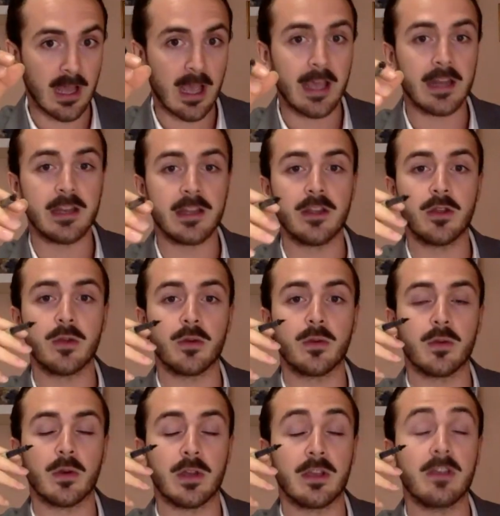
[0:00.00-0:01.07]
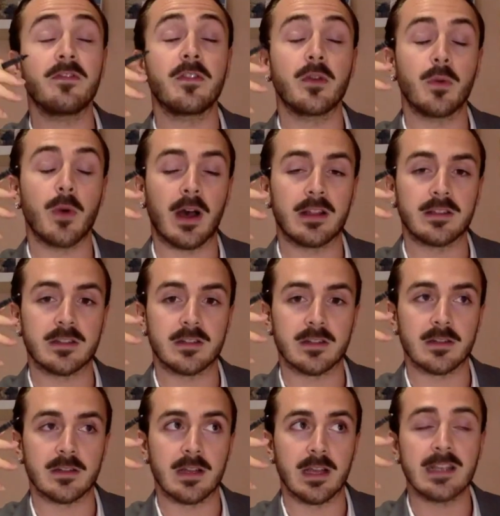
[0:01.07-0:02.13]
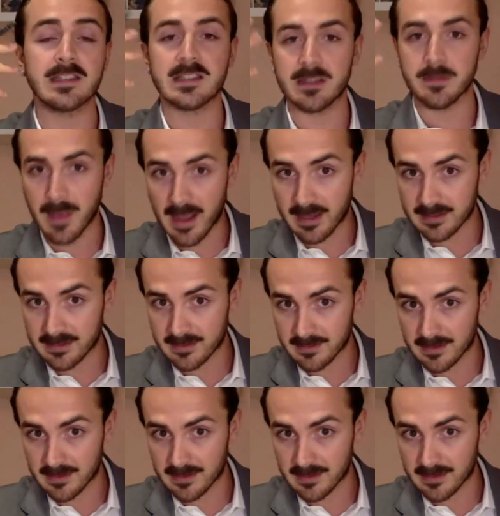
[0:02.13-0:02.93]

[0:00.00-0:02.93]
And if you underestimate